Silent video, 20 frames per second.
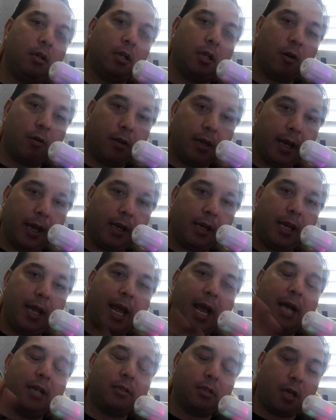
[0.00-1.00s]
Like
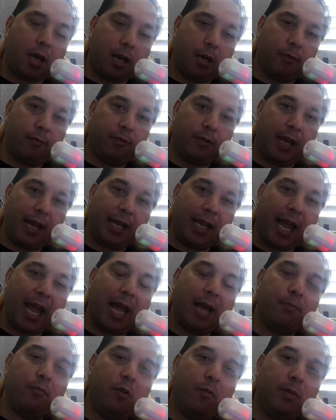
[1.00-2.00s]
he has a lot of like
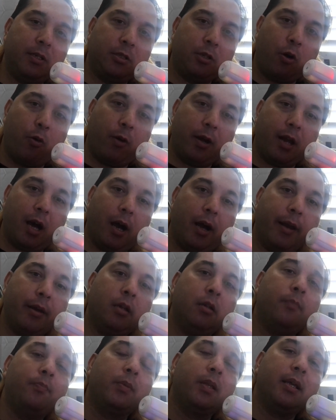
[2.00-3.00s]
hand movements going
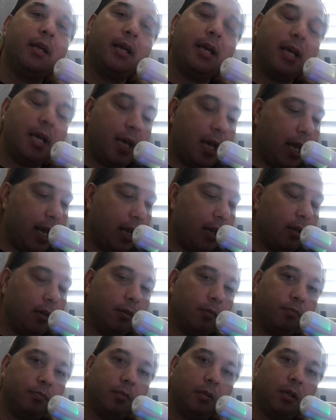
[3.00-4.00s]
on,
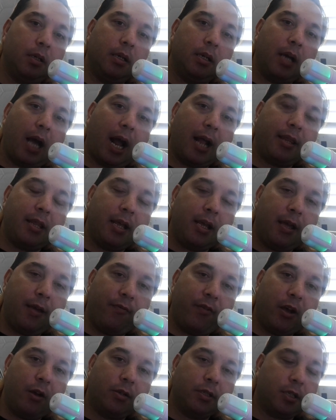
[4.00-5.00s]
and I think he
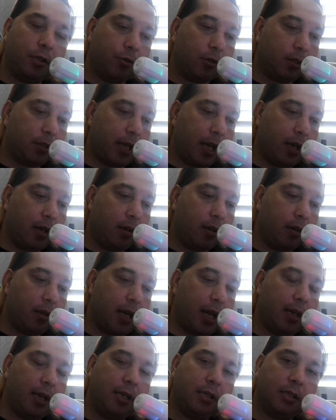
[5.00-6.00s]
fails to understand
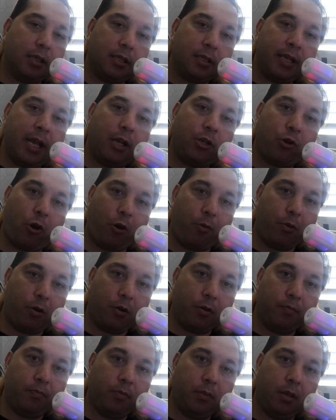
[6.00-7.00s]
that he's a snake
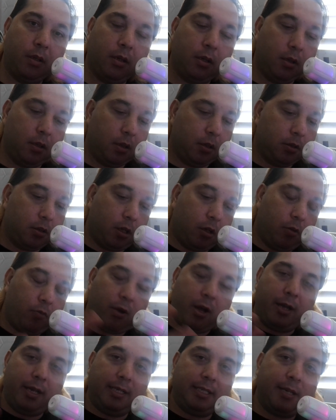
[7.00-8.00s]
charmer. So
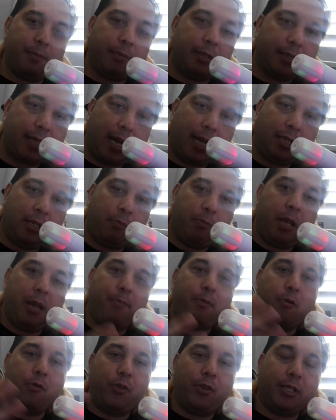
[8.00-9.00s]
while he's hypnotizing
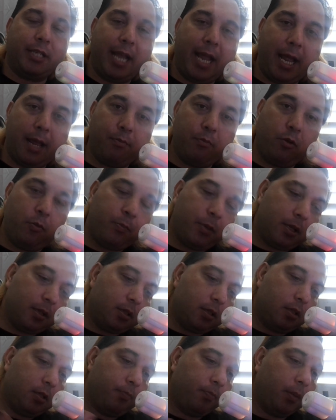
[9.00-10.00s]
people with his hand
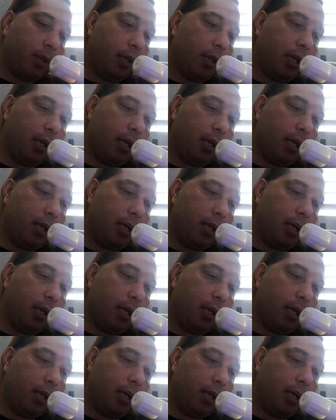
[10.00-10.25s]
movements,